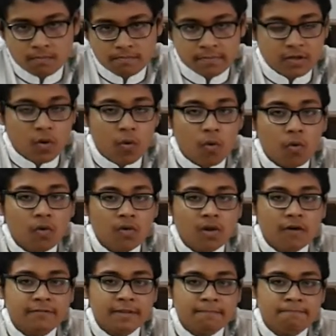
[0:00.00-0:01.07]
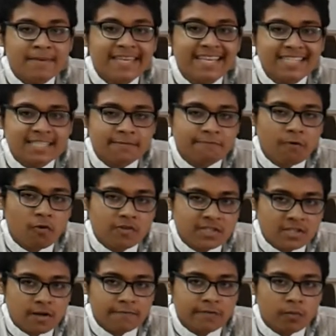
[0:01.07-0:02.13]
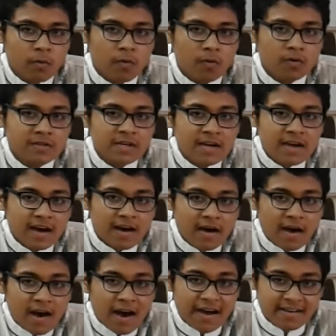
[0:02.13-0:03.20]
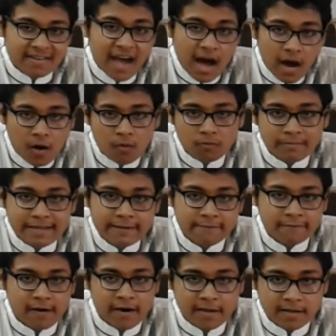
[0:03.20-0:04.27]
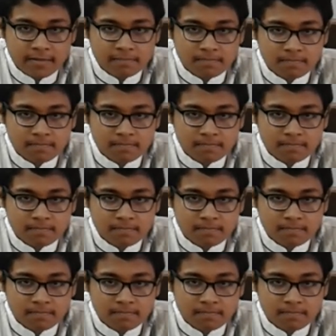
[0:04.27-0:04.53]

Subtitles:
that all of the biggest forests of the world are now in fire.